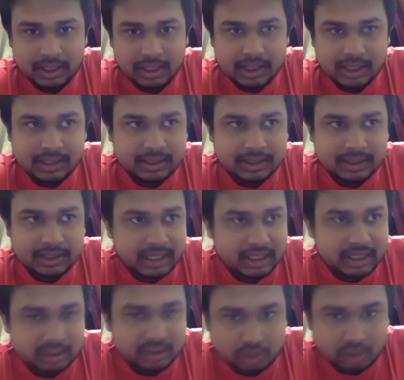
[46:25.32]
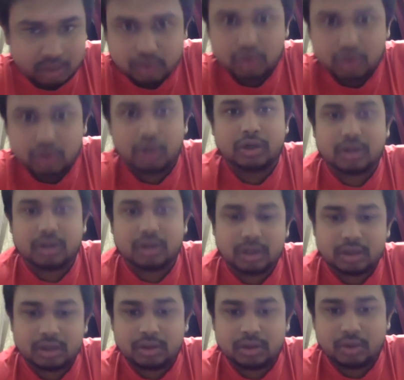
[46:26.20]
There is no
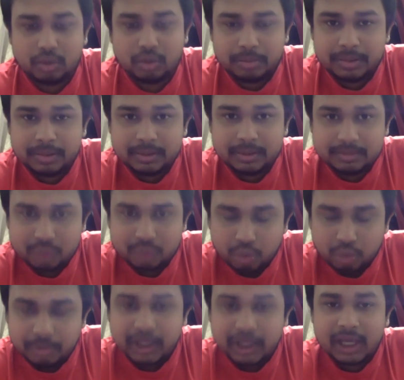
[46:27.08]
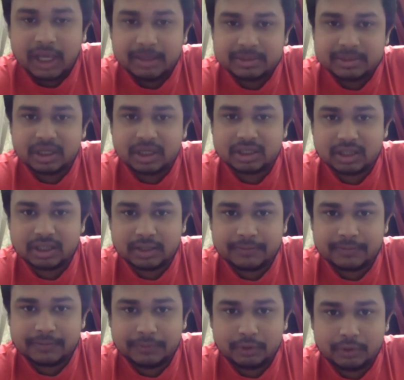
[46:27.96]
shortcut to become
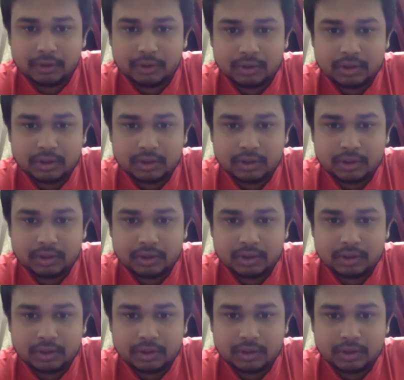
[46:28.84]
successful.